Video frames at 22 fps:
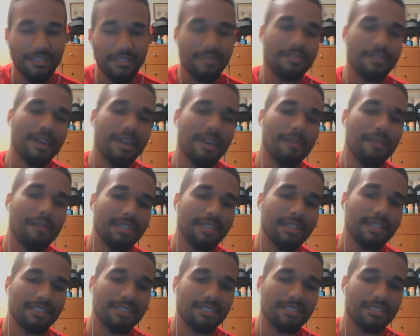that
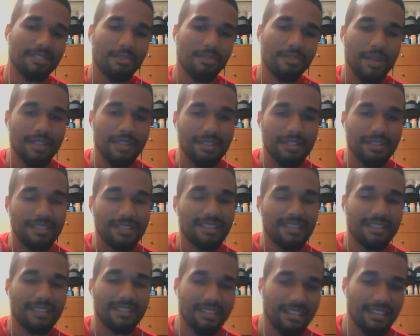message the way that they
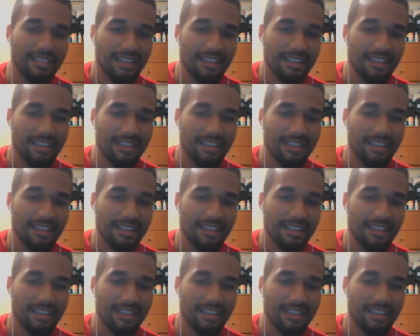did.